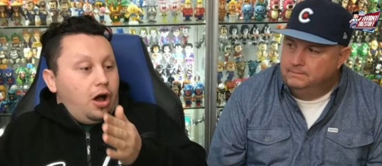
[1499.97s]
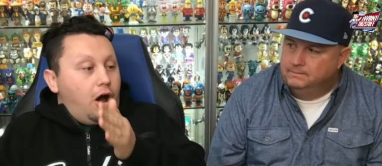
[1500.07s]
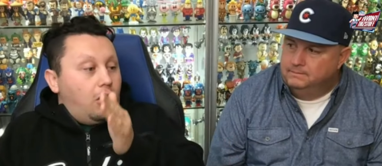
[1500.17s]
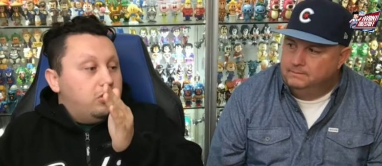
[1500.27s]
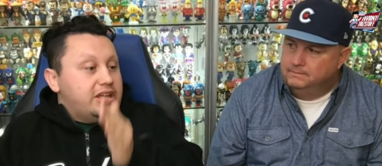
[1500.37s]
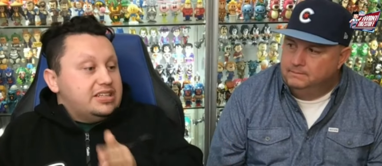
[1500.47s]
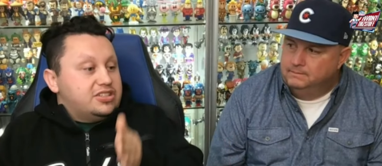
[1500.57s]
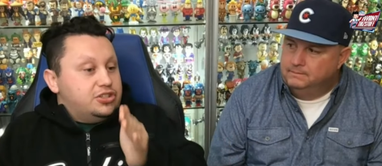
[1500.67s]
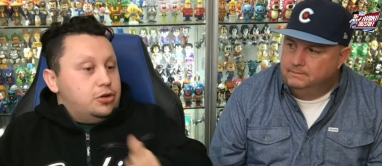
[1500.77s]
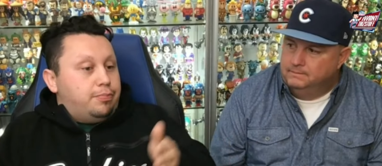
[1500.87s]
Speaker 1: all
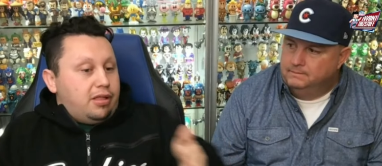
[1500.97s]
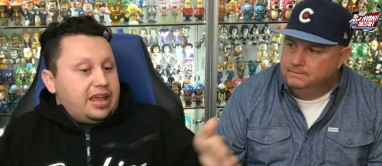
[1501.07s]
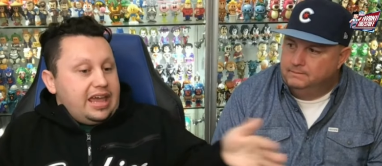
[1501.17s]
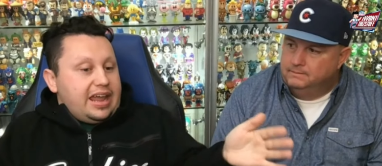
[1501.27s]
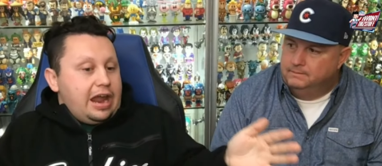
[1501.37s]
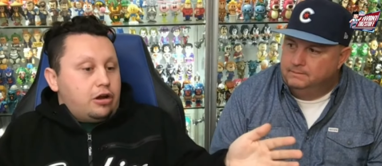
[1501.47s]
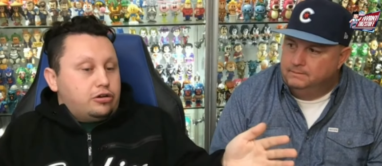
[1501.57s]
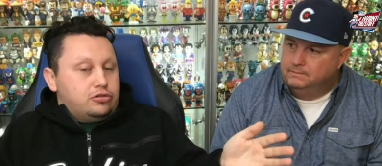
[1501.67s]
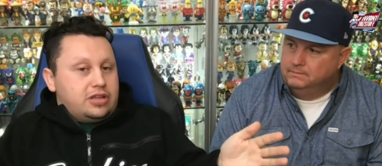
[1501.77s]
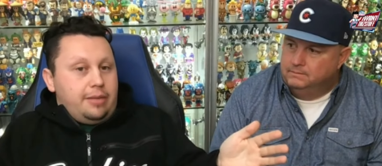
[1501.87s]
these duplicate
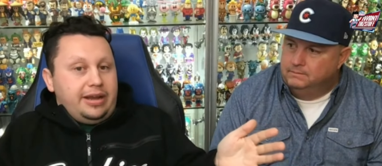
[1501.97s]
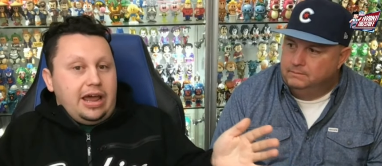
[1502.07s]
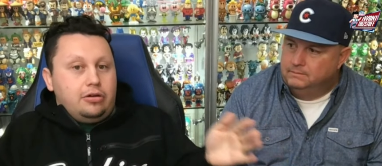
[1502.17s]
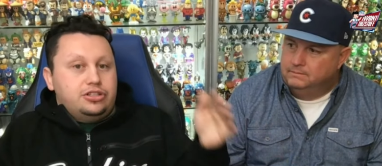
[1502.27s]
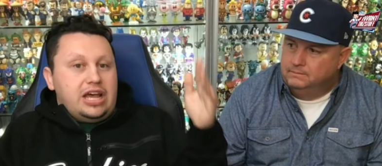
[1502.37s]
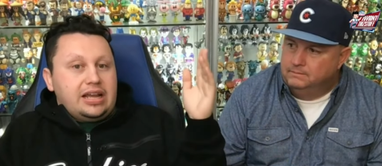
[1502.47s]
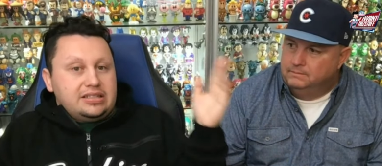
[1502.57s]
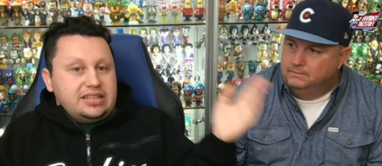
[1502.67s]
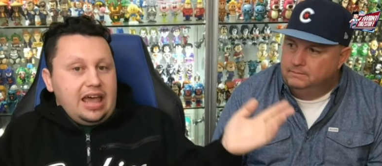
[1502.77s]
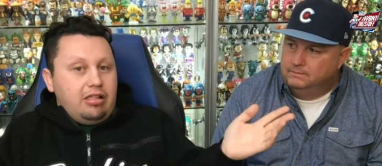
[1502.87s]
characters coming out.
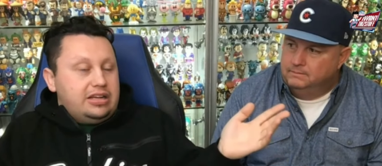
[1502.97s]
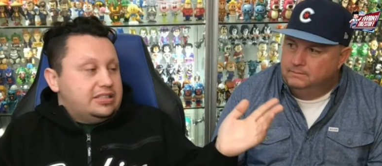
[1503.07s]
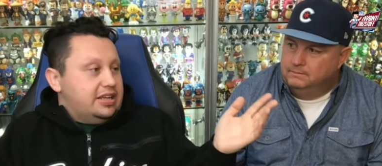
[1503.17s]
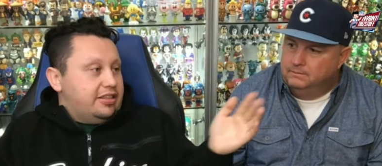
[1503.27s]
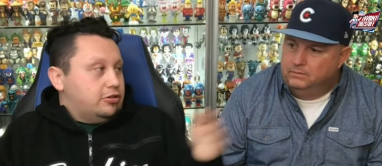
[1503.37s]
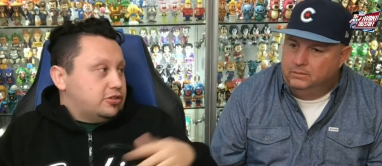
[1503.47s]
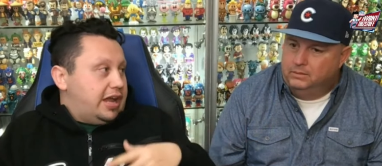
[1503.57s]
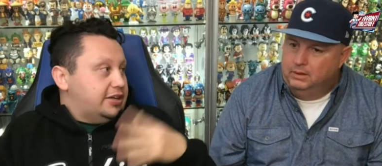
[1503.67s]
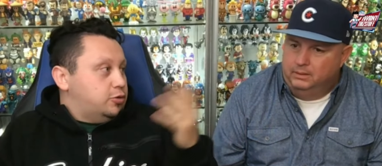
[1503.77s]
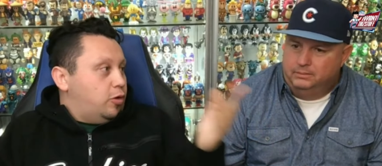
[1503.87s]
Jack Skellington, there's
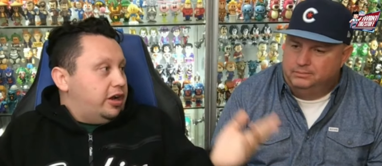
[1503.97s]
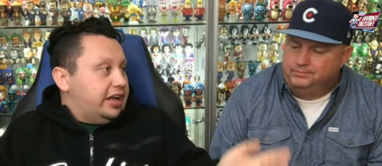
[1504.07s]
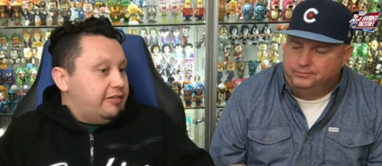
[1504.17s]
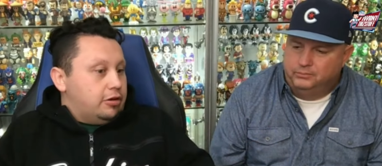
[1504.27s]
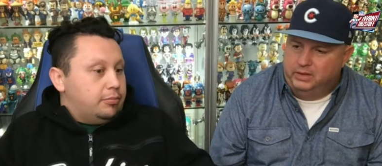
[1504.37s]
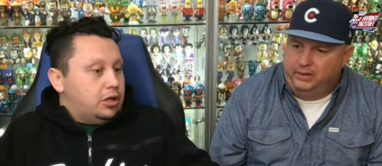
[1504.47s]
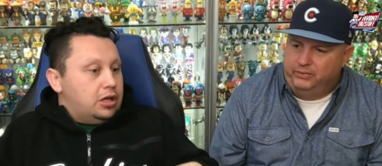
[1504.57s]
like 20 of them. They